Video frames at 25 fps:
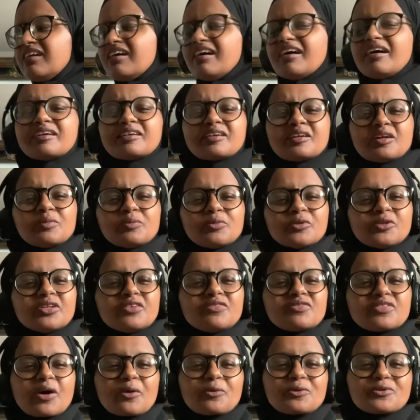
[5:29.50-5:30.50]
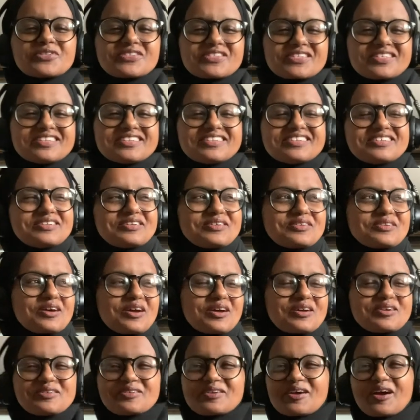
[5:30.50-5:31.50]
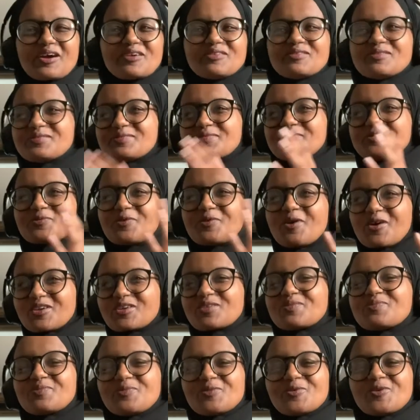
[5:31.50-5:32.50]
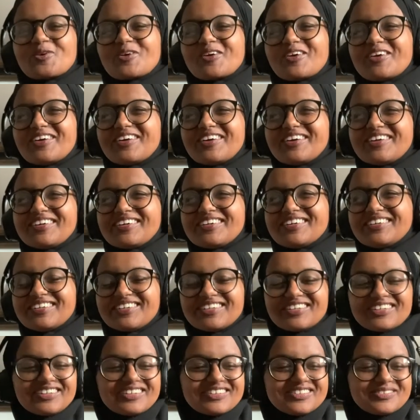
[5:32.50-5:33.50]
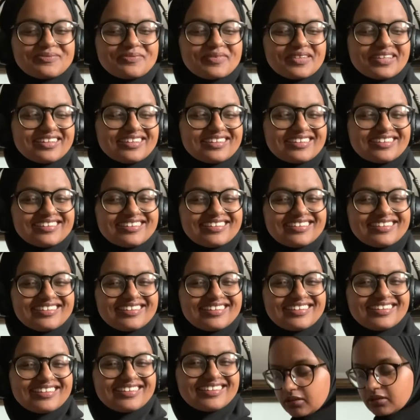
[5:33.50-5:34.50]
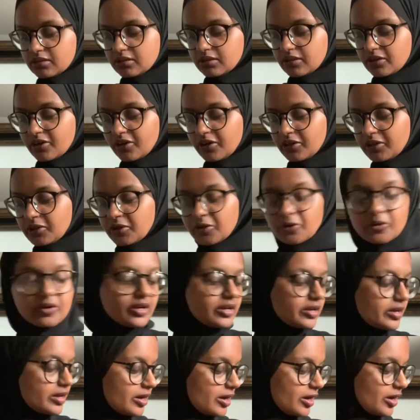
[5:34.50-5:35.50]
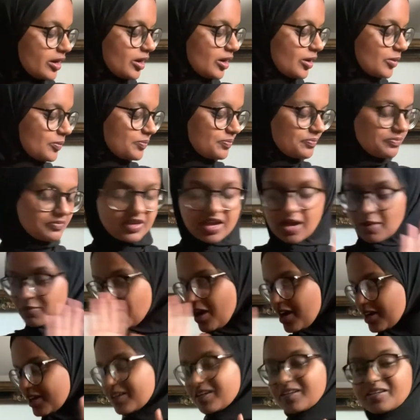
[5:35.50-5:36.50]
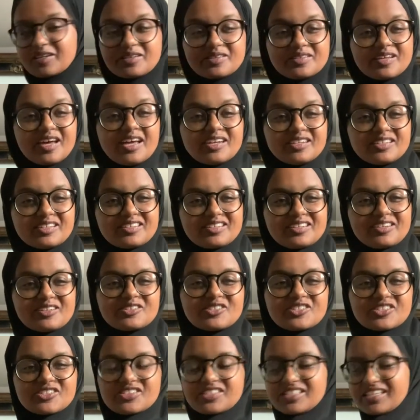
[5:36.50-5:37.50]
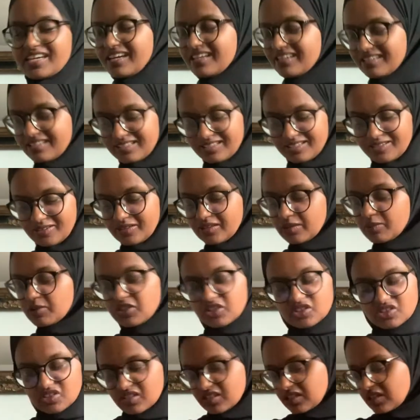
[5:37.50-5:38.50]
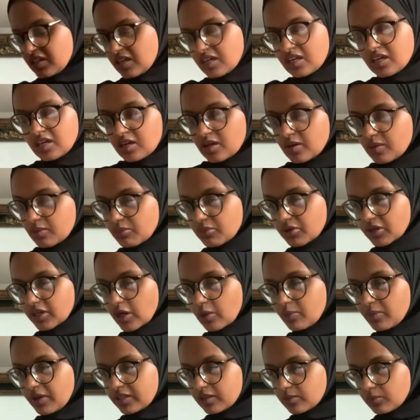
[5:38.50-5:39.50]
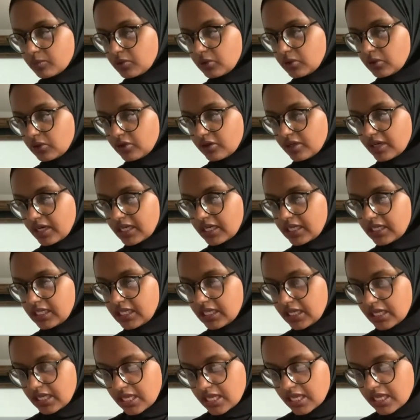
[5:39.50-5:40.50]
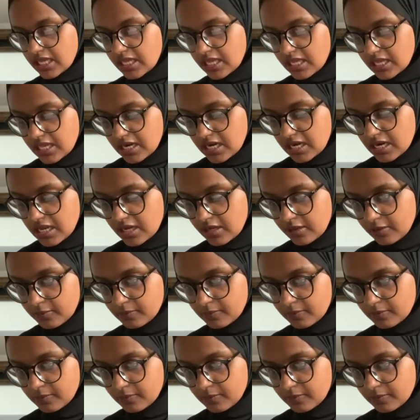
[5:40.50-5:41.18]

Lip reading: I can't believe that was it. I wanted more. Oh, man. All right, you know what? I'm not gonna end it here just yet. You know what? Let me just bring out my computer again.